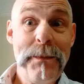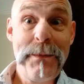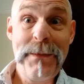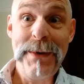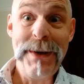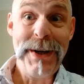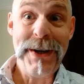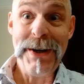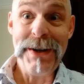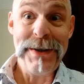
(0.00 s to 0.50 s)

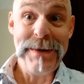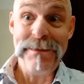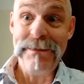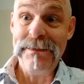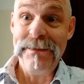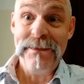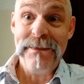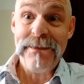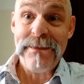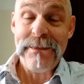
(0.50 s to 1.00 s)
because
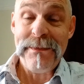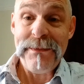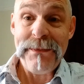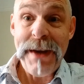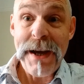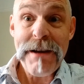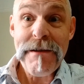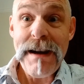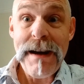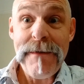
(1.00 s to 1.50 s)

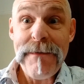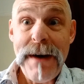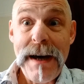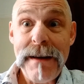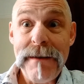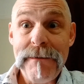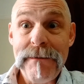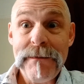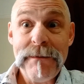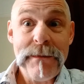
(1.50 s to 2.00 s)
they're great
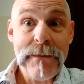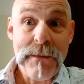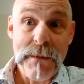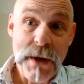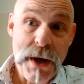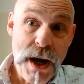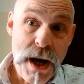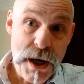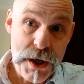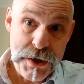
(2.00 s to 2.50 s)
fun.
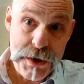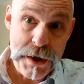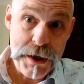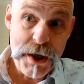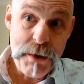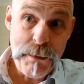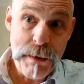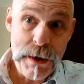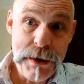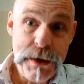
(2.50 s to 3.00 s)
I'll share
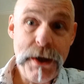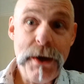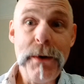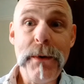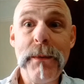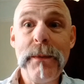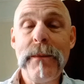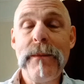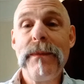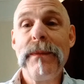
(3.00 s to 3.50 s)
them with you.